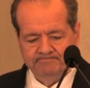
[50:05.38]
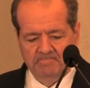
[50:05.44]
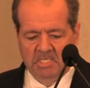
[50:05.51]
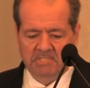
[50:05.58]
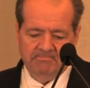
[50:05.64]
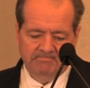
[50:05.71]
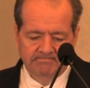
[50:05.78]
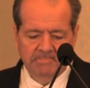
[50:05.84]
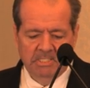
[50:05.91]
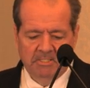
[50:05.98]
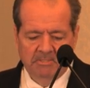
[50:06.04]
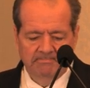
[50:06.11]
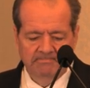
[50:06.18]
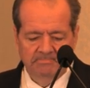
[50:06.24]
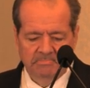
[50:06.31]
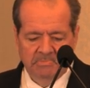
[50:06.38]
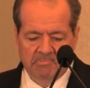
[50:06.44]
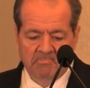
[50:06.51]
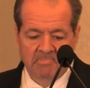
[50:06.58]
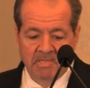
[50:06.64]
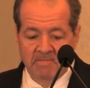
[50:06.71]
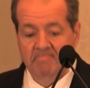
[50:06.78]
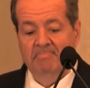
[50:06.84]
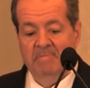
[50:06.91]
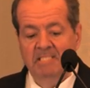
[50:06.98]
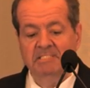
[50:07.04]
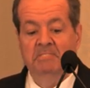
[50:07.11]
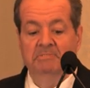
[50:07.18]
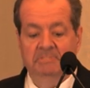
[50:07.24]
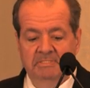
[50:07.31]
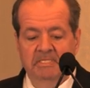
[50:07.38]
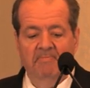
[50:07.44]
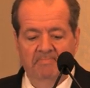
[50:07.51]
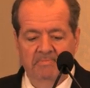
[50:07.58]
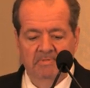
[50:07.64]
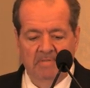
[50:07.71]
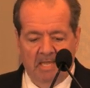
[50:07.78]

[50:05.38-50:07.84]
But, that's definitely,